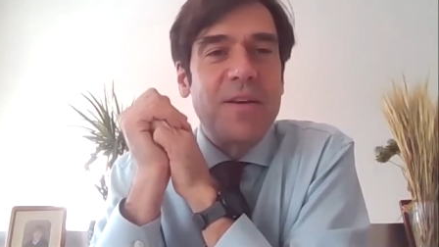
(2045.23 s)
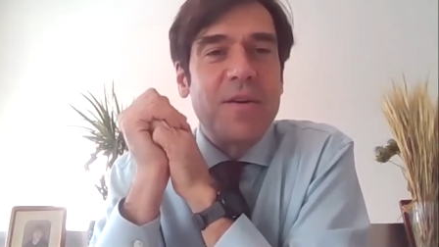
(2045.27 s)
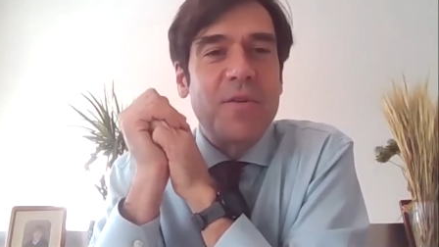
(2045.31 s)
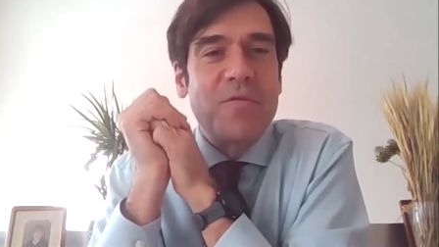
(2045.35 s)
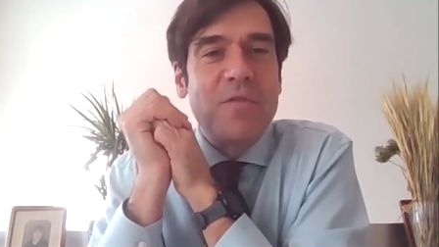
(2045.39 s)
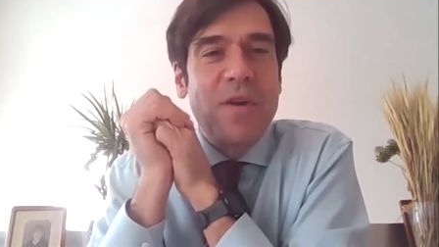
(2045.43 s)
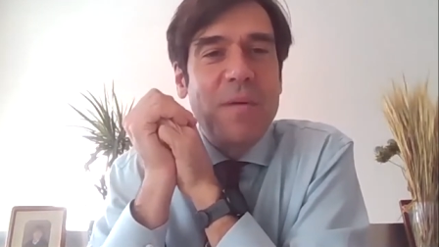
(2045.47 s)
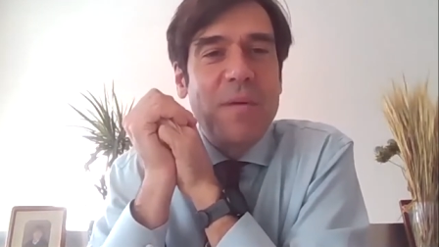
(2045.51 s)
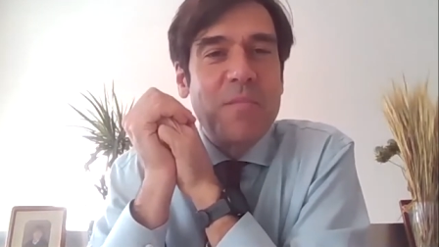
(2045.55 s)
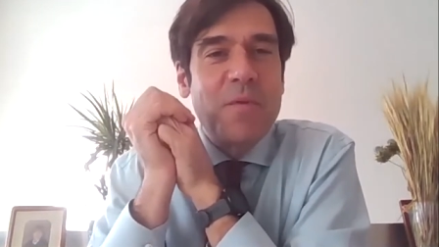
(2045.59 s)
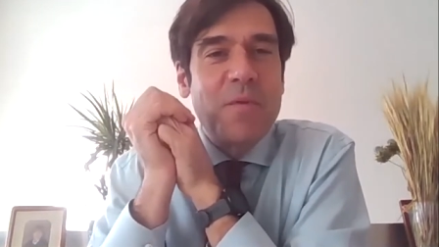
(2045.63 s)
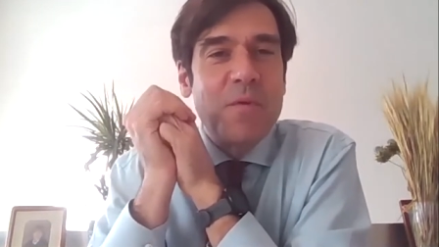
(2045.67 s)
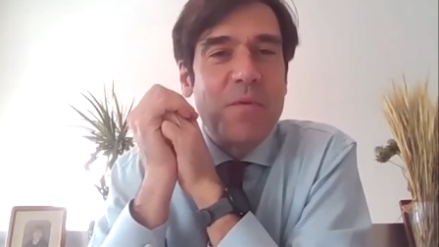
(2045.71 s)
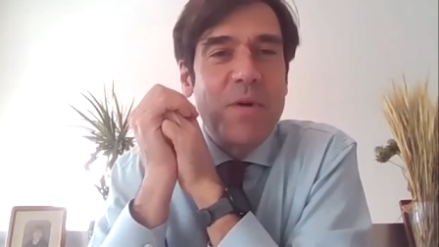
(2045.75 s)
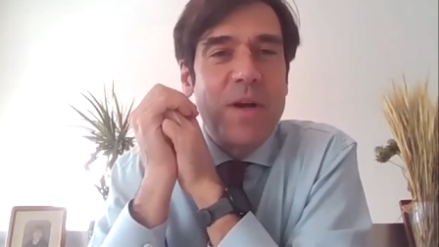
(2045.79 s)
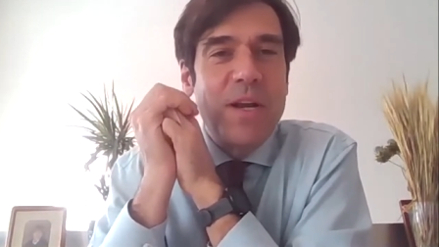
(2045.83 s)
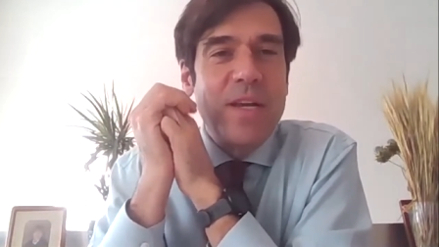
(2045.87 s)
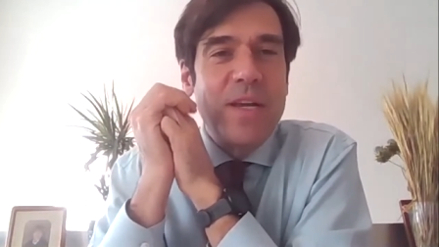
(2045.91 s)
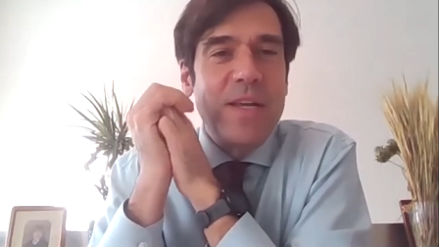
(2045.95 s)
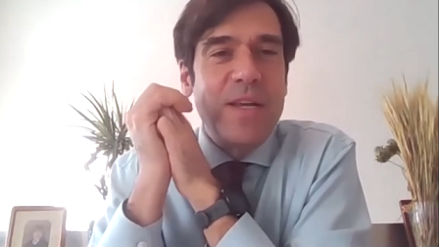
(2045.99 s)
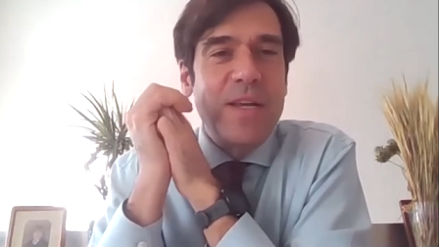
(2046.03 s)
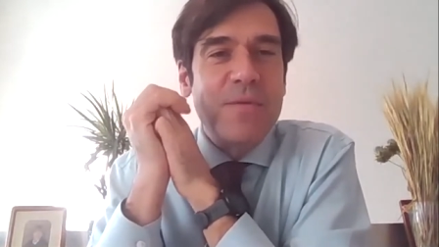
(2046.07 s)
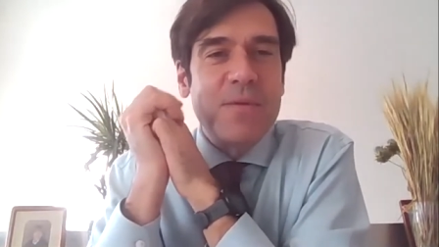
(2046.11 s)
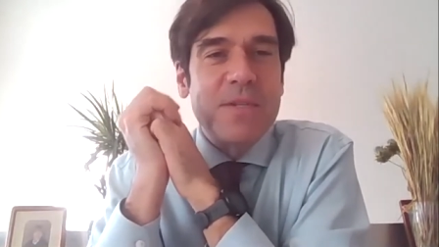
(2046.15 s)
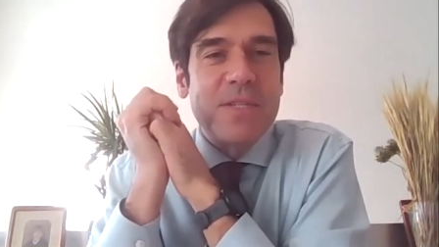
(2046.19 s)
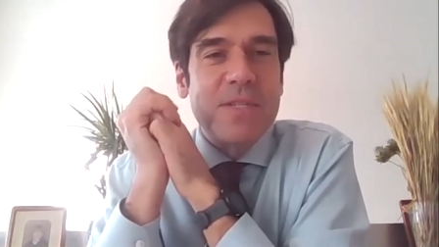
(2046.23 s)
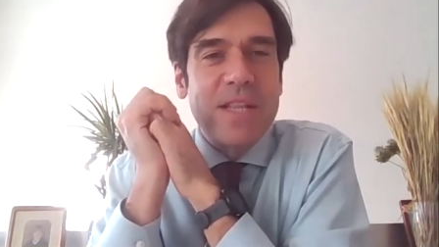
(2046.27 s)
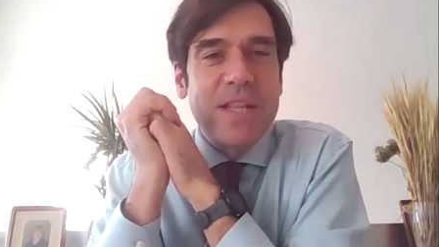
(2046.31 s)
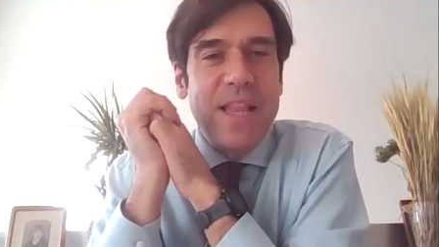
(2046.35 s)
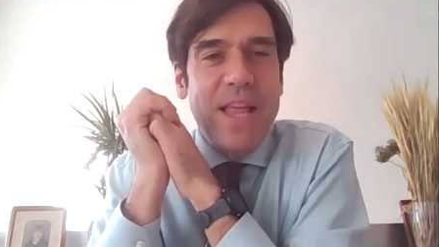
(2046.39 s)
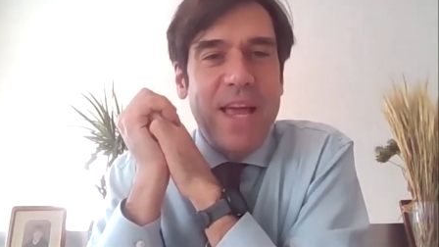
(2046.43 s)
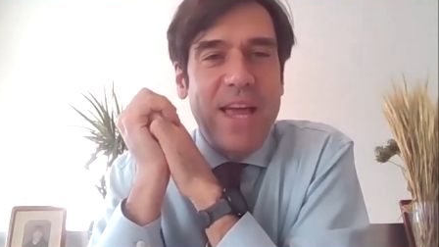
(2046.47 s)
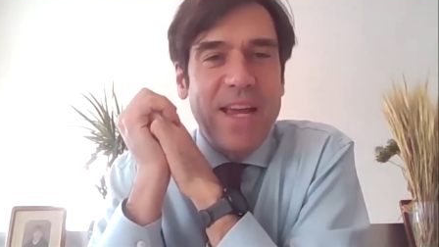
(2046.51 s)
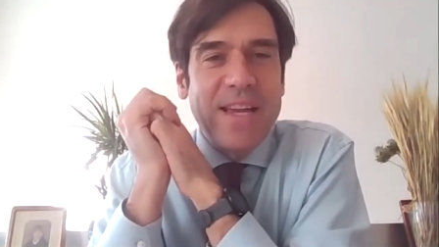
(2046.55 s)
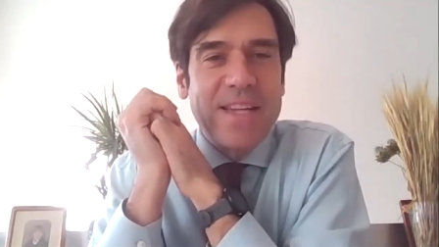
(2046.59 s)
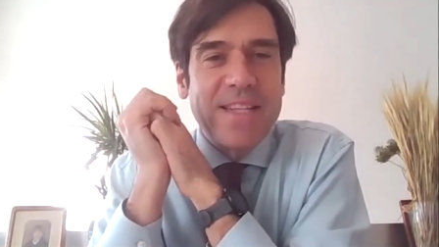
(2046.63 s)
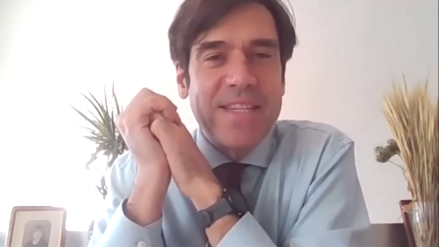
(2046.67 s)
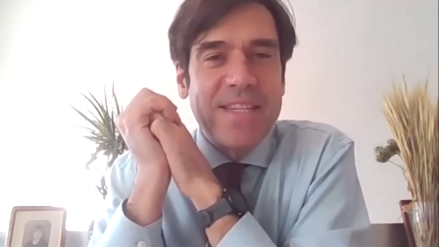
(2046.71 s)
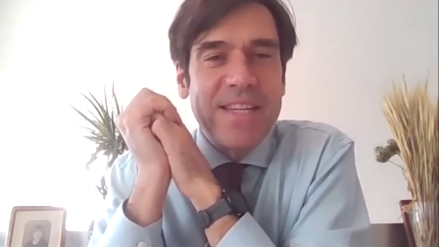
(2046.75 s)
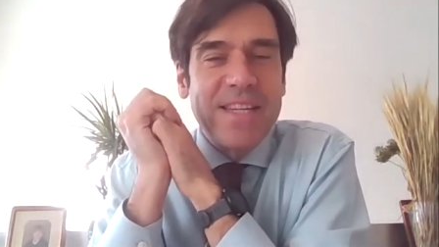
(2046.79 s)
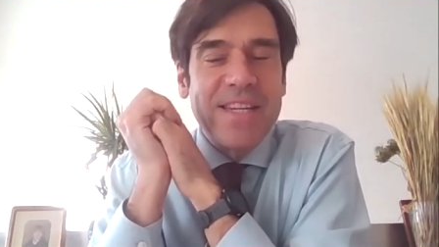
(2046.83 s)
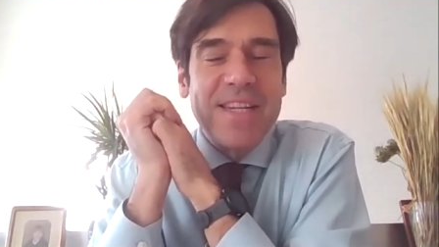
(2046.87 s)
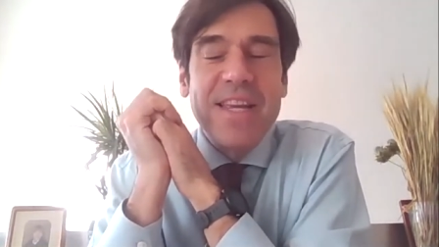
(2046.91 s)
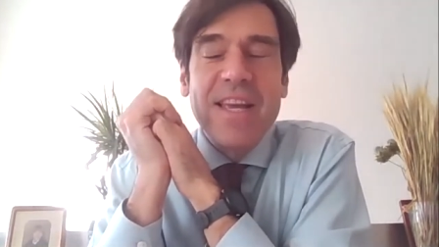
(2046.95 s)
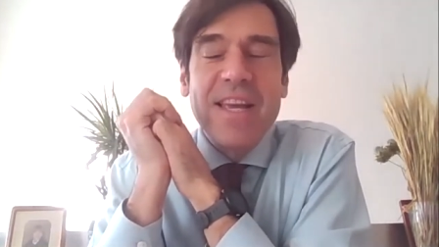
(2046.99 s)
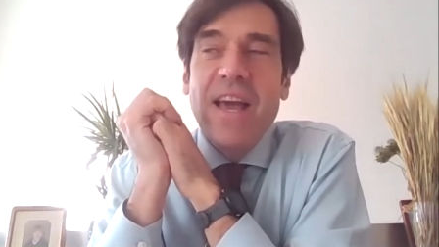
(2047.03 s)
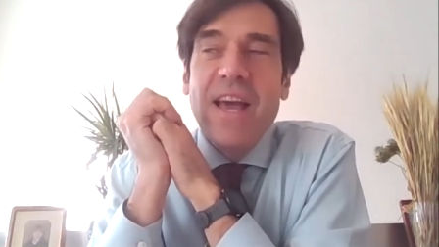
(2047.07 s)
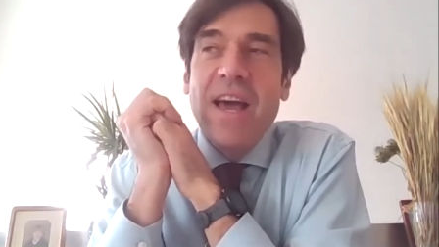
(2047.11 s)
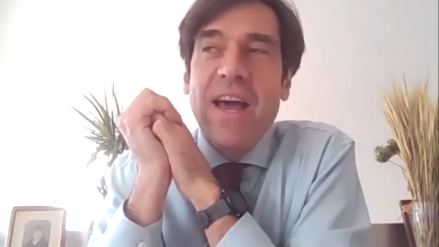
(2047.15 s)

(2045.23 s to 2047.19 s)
November when he was elected.